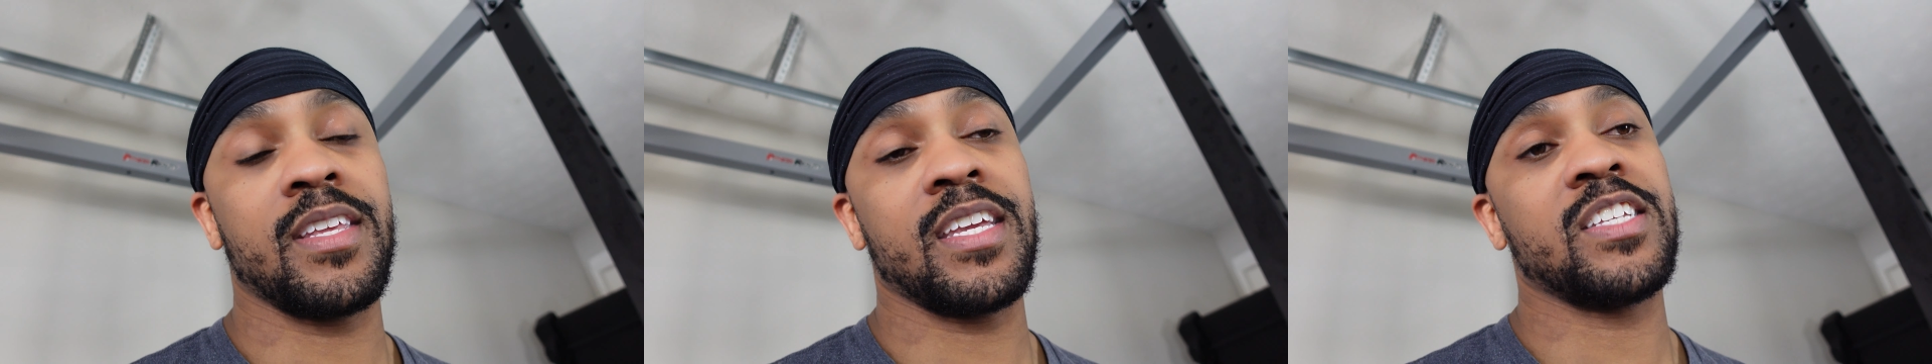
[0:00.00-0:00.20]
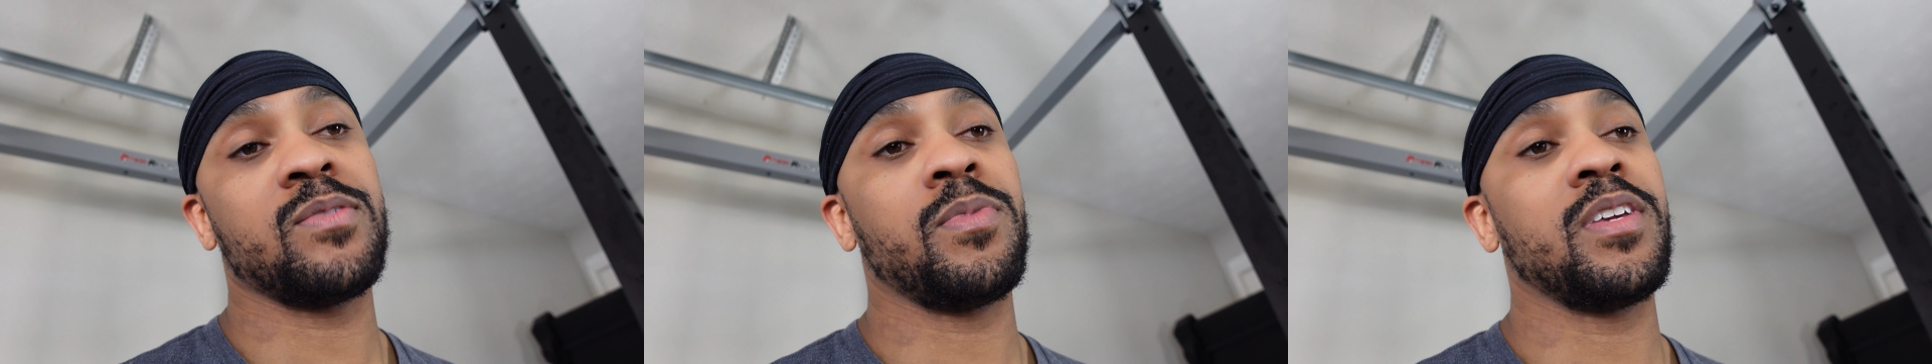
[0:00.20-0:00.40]

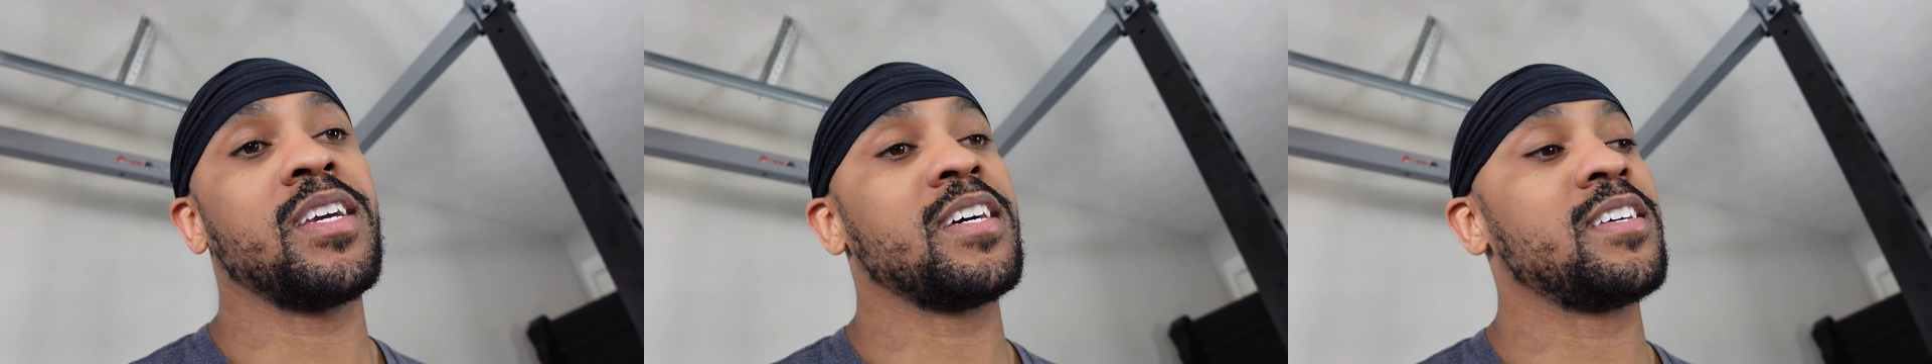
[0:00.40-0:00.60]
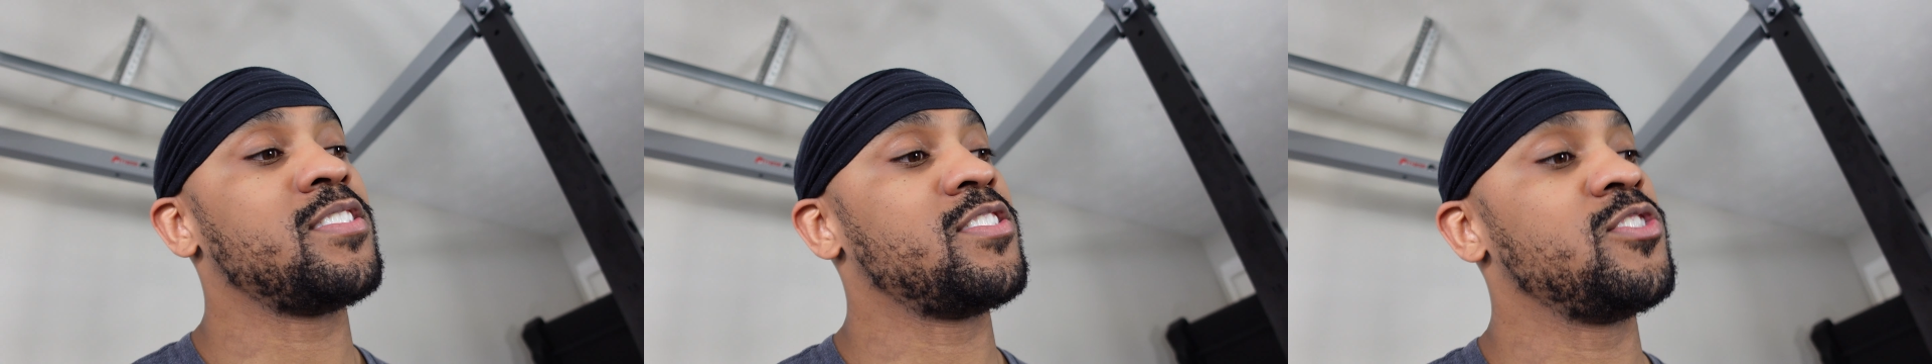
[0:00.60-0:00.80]
things
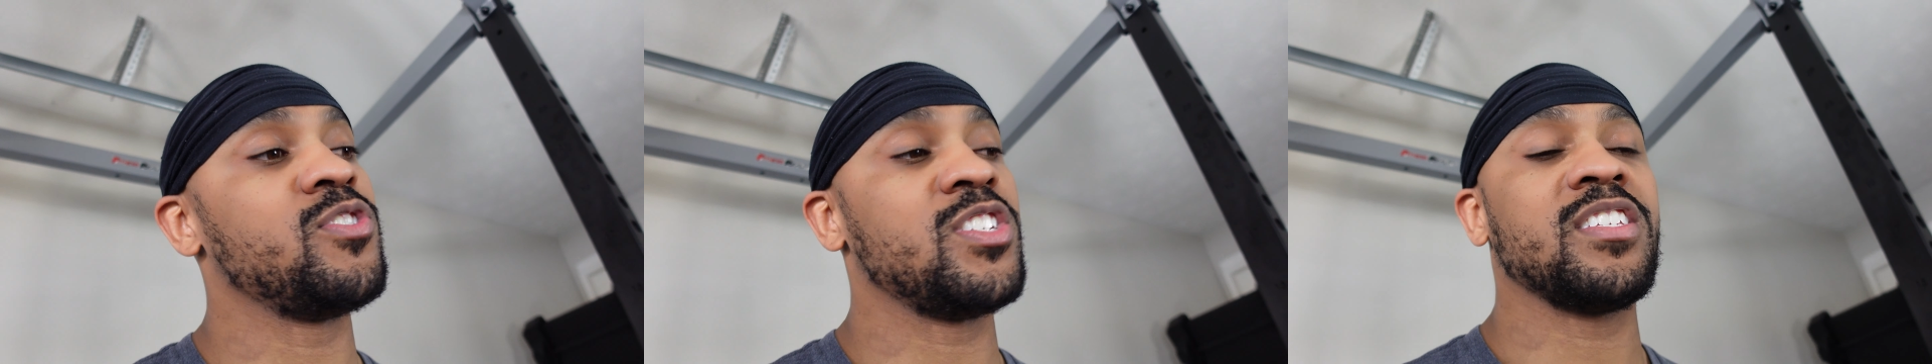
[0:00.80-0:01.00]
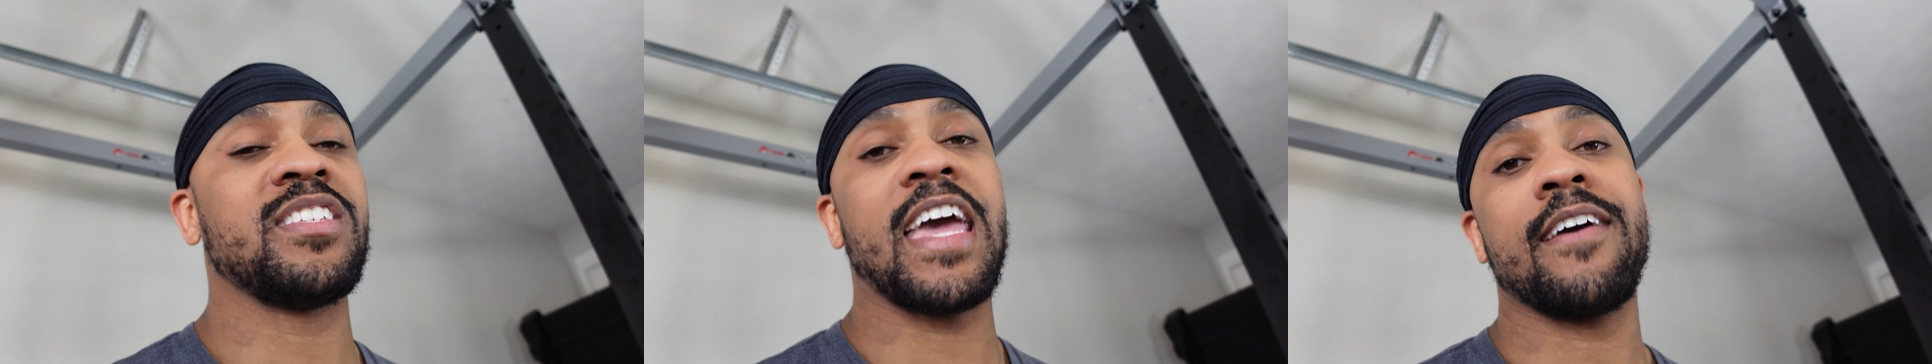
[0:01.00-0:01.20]
because you
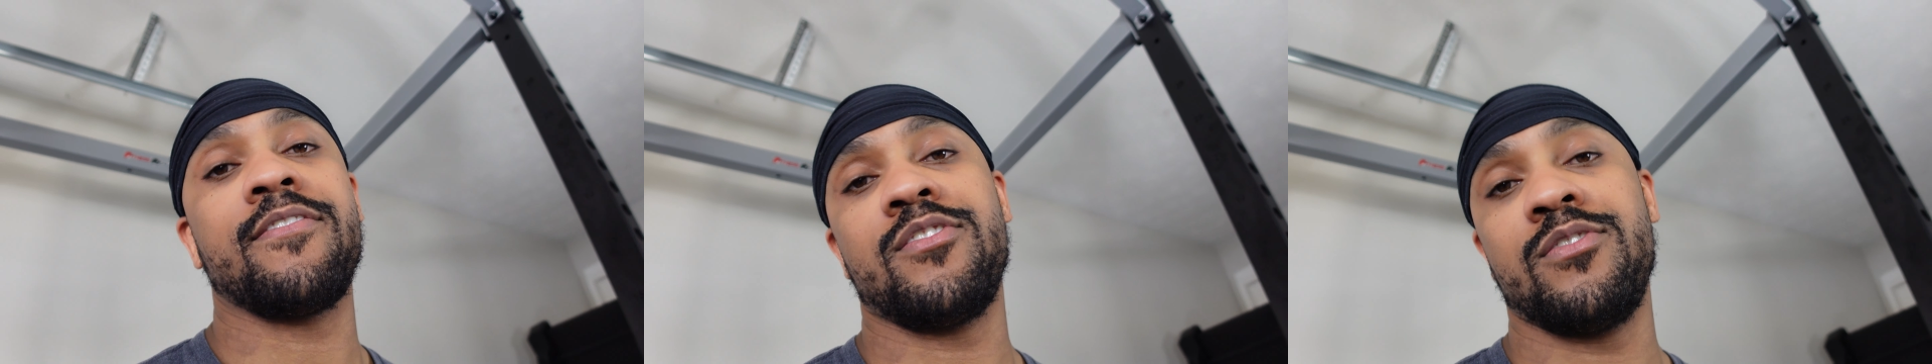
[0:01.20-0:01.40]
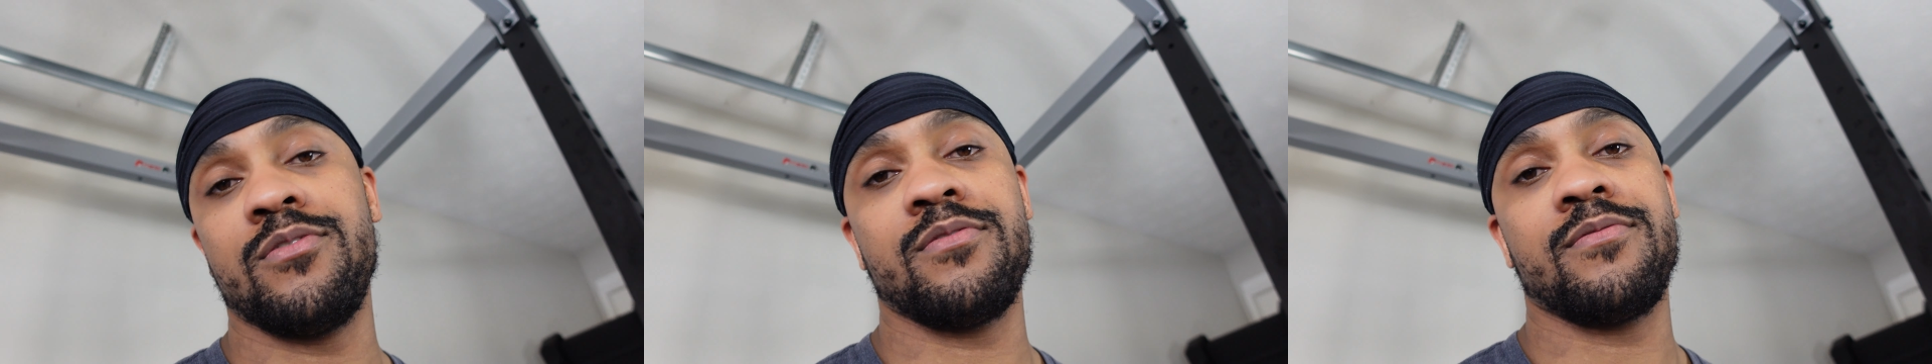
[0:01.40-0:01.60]
just have
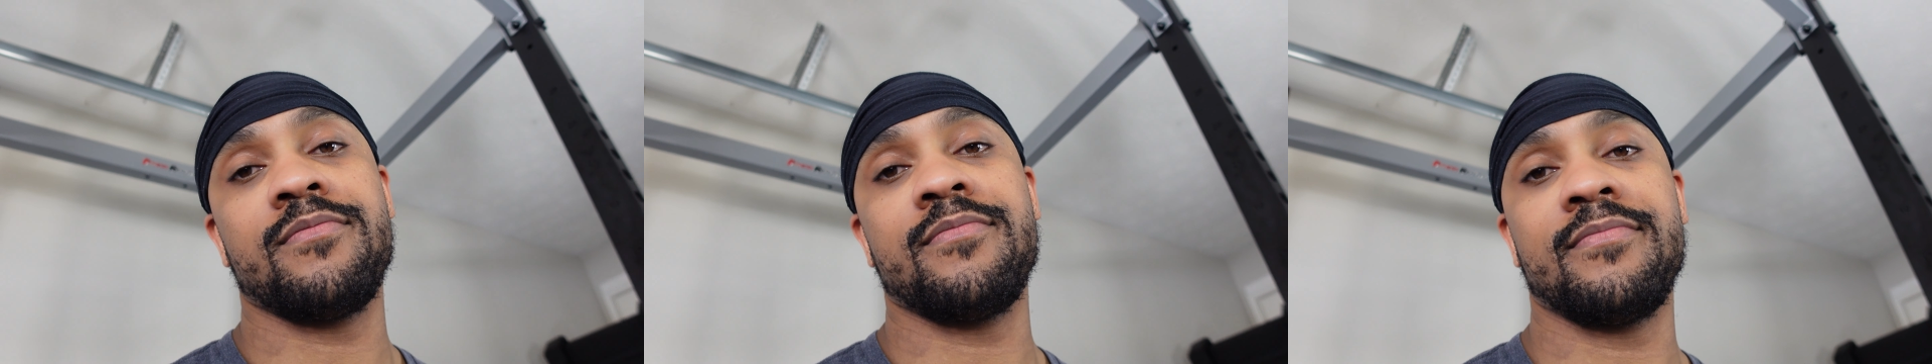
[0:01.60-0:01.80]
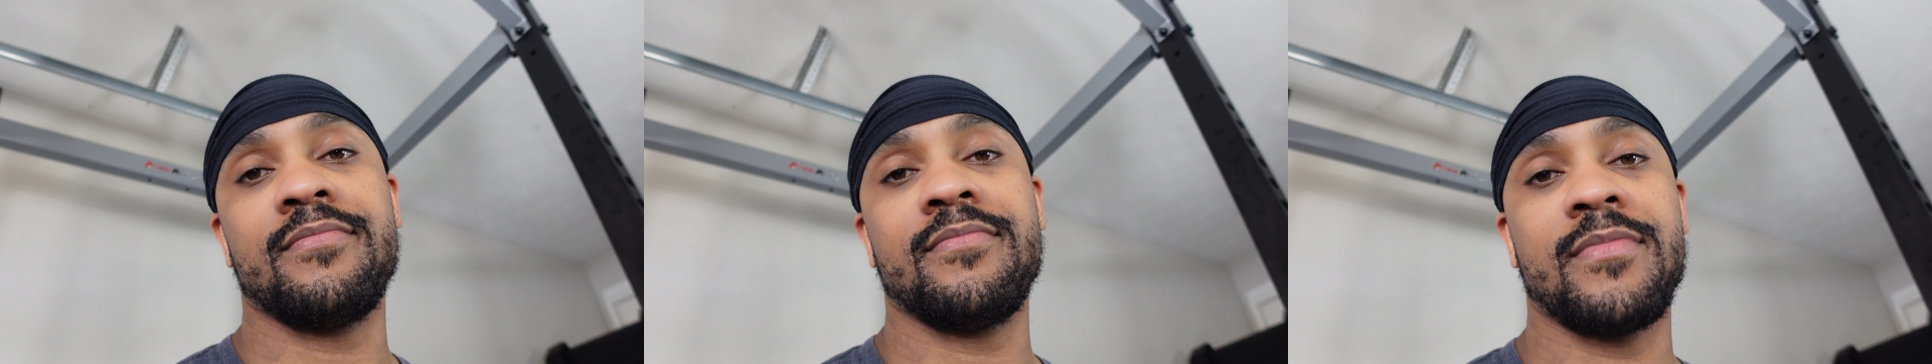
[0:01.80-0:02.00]
to. All
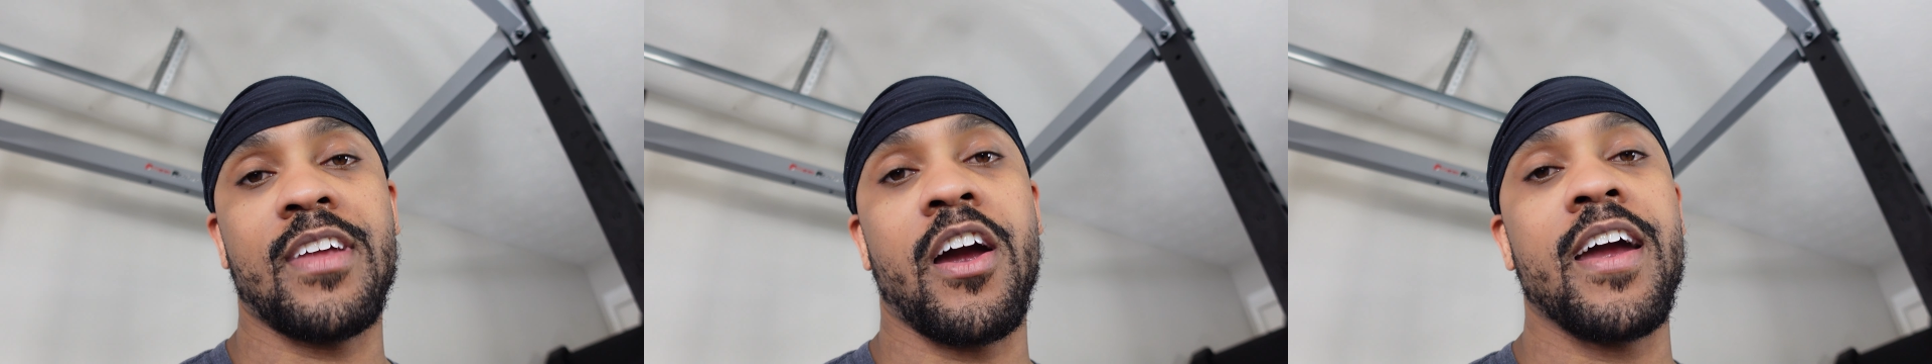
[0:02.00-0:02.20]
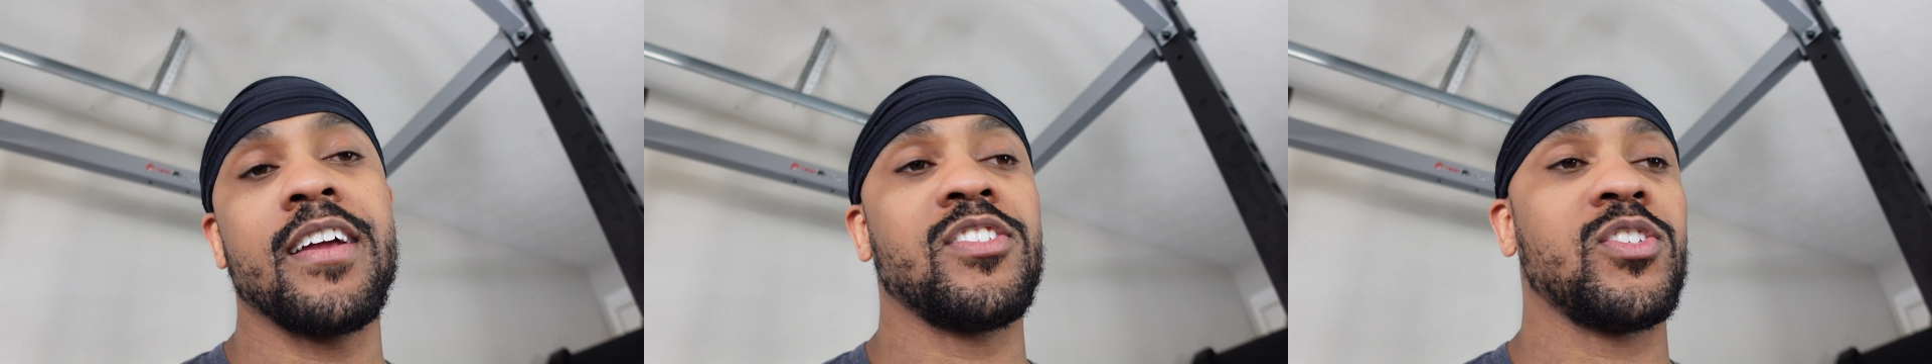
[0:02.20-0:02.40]

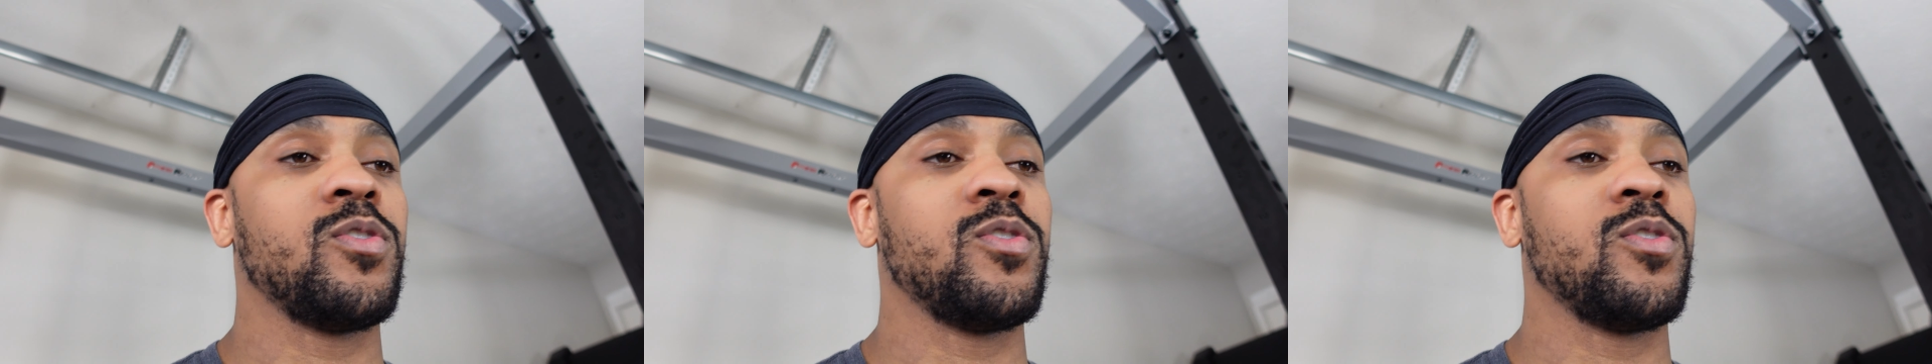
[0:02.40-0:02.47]
right.